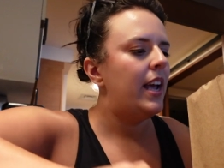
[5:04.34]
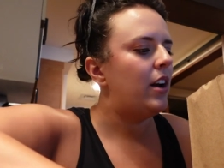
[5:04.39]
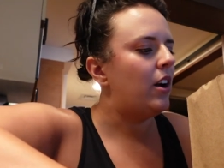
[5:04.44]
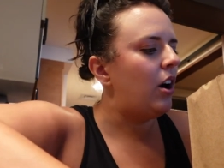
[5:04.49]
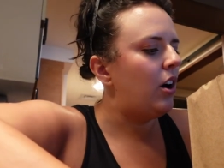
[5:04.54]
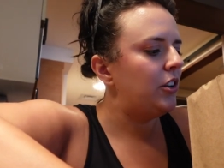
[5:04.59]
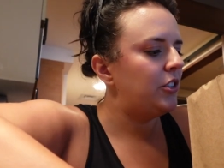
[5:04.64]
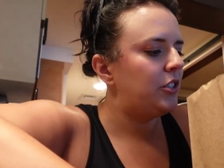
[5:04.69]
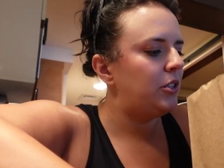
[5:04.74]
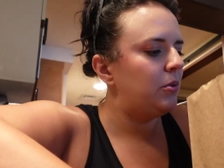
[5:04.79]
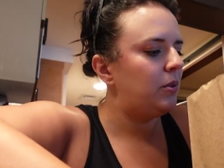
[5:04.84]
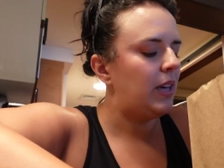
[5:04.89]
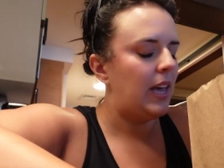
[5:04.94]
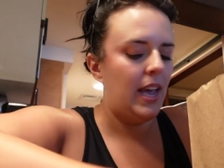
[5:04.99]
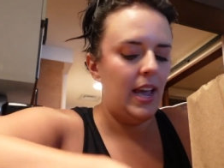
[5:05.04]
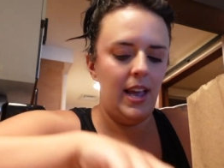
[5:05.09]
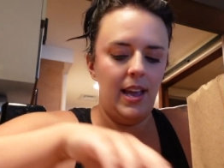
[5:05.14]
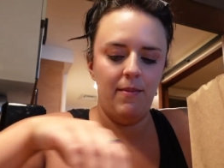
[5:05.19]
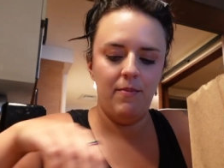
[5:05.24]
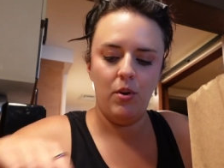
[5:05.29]
It also
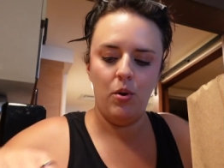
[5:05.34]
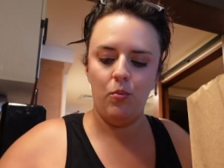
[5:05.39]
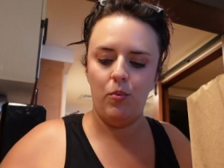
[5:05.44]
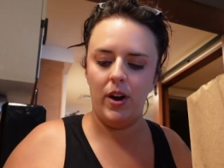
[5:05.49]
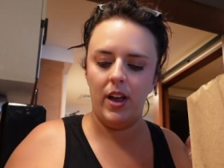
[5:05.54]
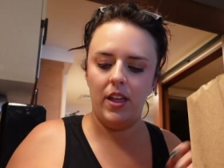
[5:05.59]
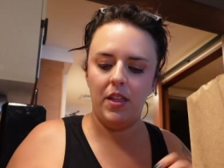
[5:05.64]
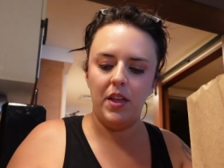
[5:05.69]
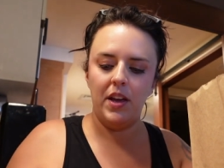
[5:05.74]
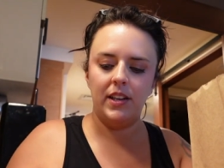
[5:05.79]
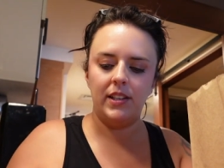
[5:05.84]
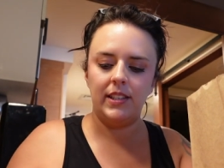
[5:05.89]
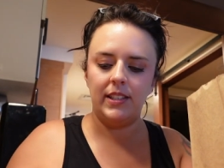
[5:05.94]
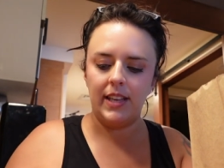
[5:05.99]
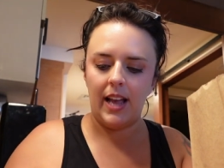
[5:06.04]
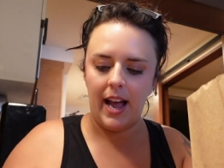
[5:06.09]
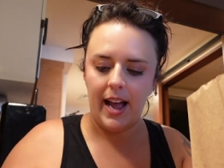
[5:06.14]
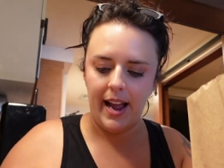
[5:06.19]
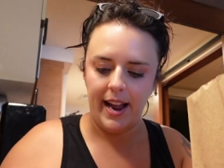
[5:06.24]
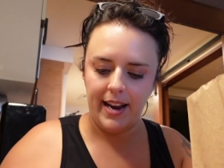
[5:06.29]
came with a
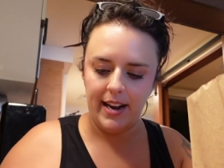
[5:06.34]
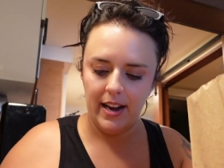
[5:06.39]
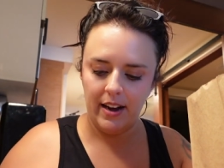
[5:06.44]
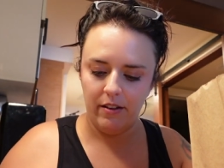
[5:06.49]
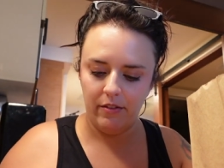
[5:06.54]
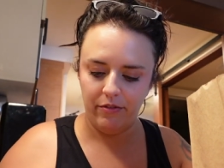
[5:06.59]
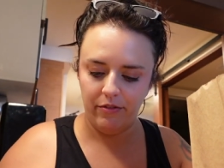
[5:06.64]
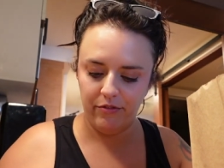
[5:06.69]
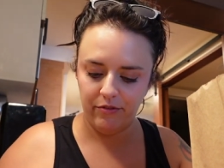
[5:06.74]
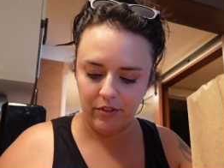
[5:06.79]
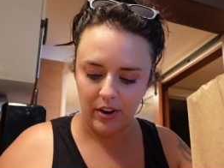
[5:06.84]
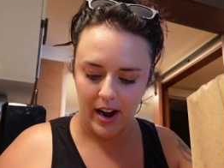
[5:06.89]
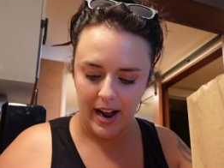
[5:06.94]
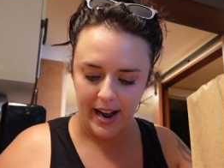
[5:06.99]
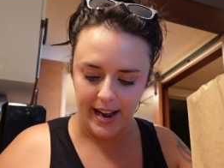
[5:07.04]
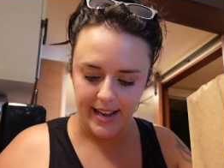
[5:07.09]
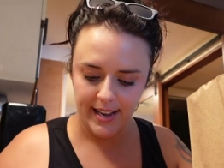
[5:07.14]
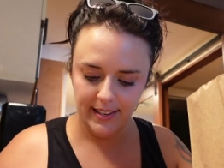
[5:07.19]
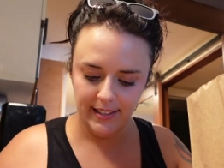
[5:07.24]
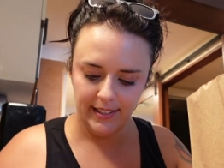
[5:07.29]
side of
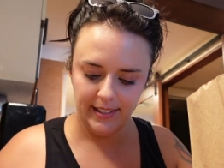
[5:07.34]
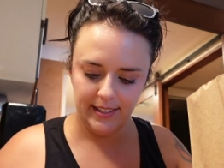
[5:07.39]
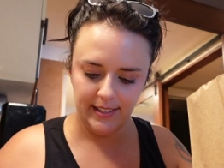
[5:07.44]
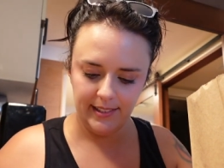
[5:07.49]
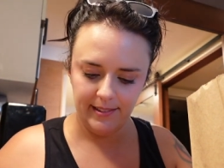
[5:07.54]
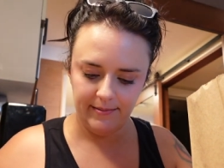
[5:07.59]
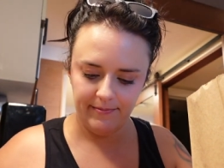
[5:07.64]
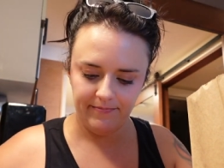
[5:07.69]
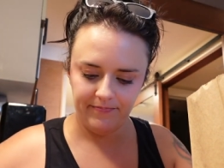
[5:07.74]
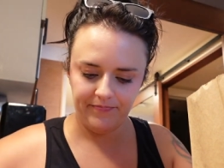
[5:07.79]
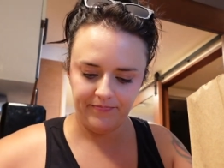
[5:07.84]
fries.